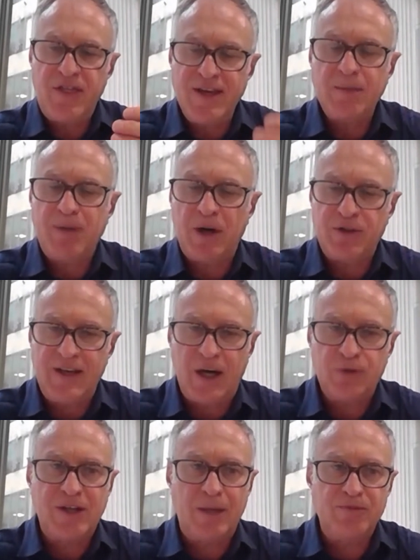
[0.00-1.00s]
think about
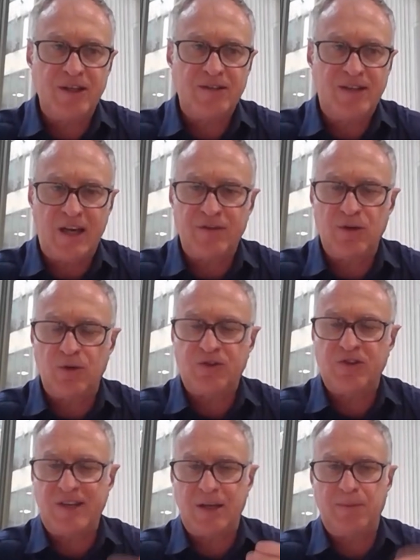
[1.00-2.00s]
the outcomes that Kevin
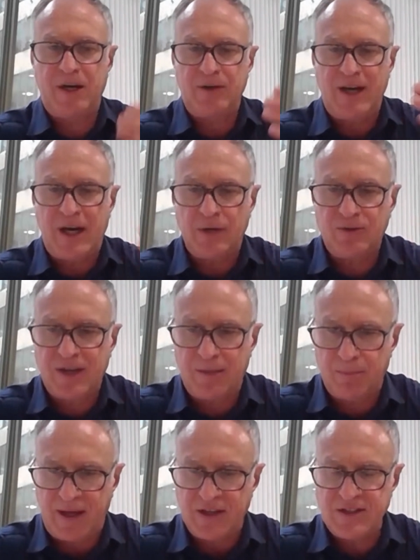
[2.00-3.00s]
also said about
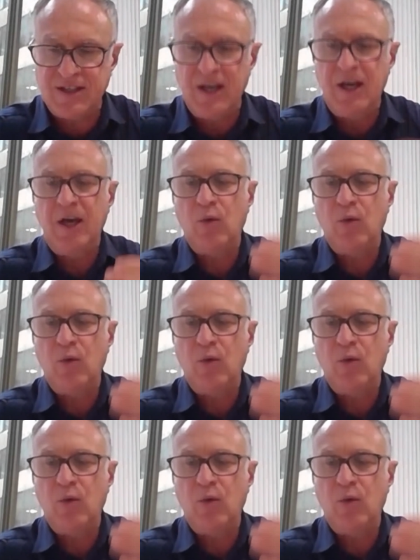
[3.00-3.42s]
outcome-based.